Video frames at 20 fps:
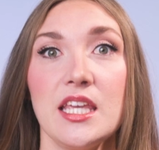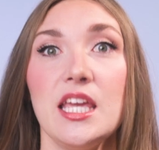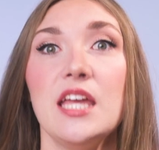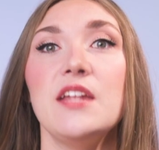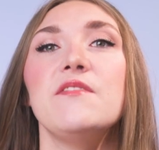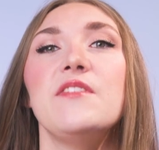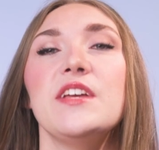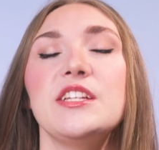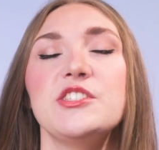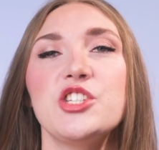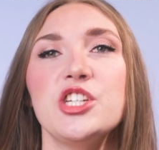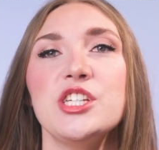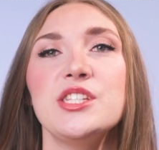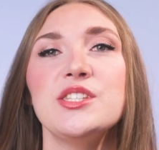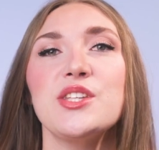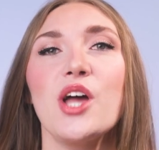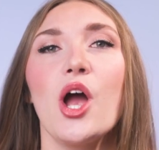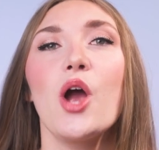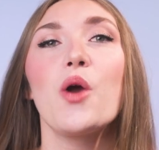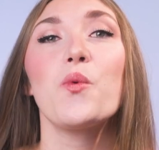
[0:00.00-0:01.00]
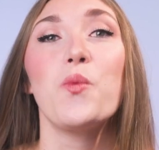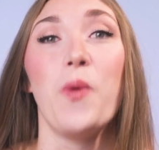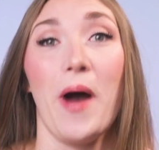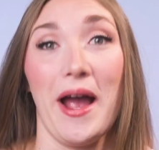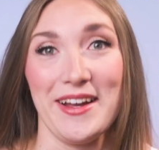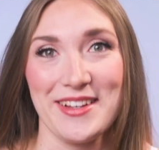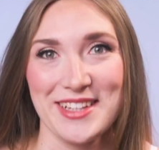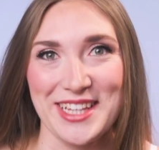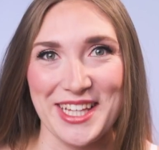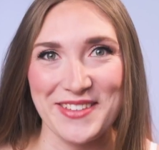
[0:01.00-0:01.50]
Conventions are
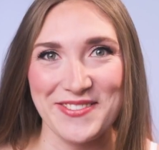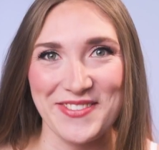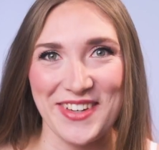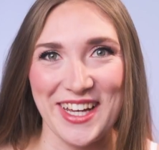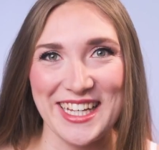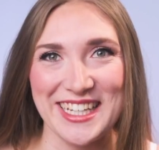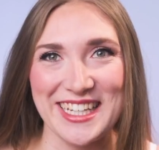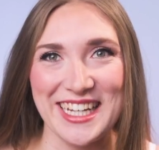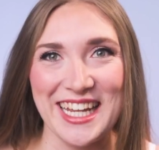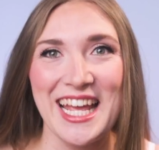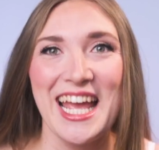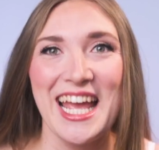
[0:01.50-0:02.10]
wildly fun.